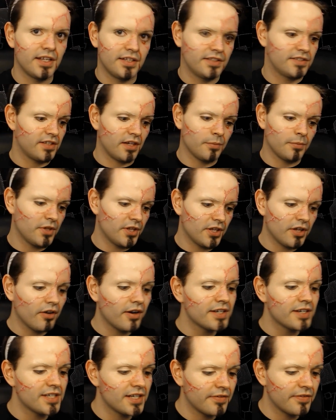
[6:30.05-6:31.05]
It's, I mean, the
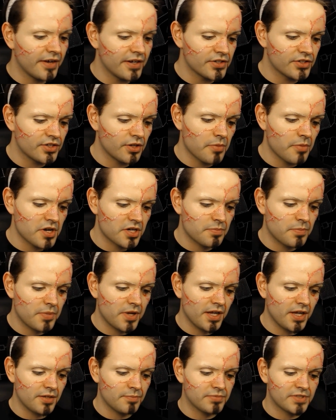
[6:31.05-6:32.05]
idea is you're meant to
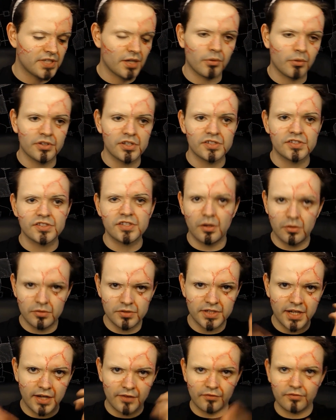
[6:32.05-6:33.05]
be someone that's
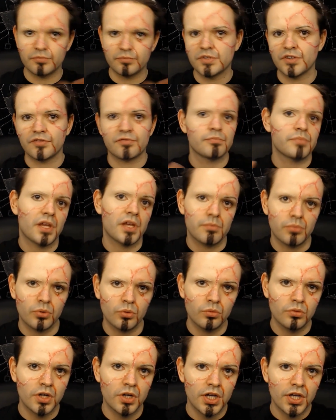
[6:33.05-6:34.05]
sewn together from different
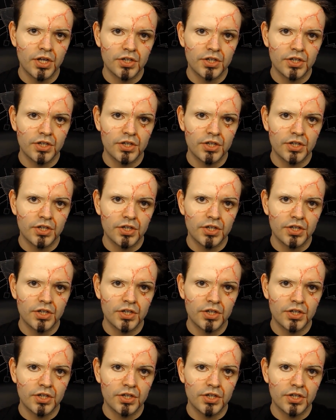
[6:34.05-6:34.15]
people.